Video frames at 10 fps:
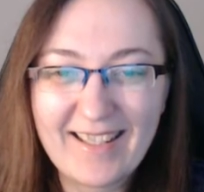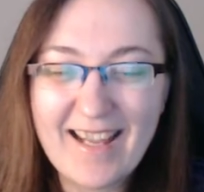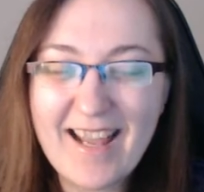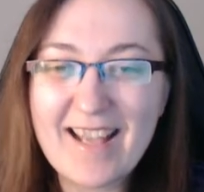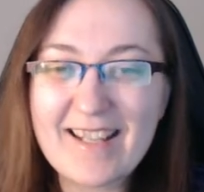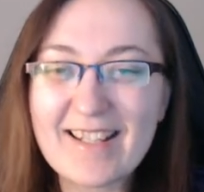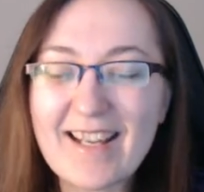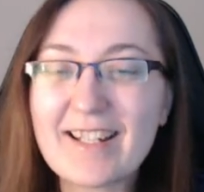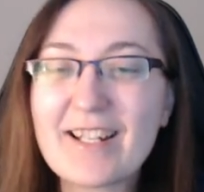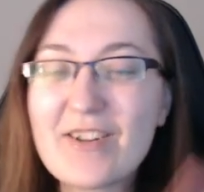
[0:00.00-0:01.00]
It's
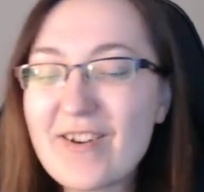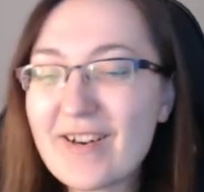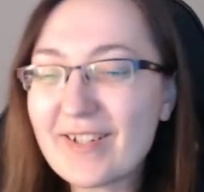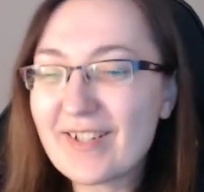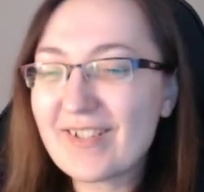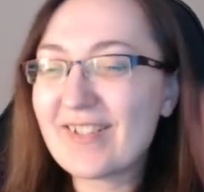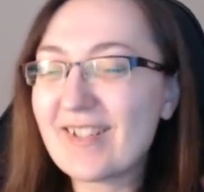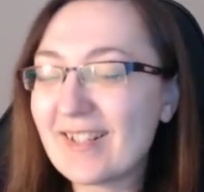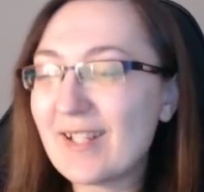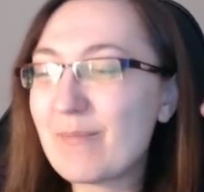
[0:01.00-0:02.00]
like, you are
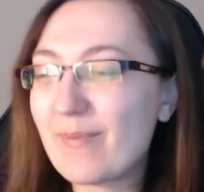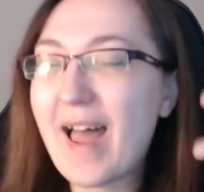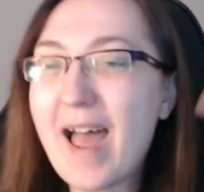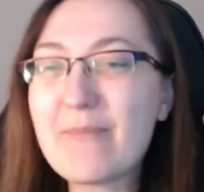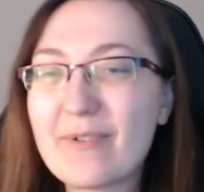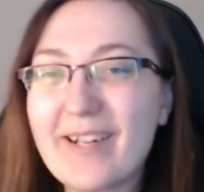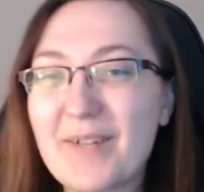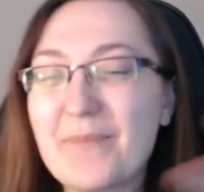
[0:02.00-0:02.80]
constantly blabbering.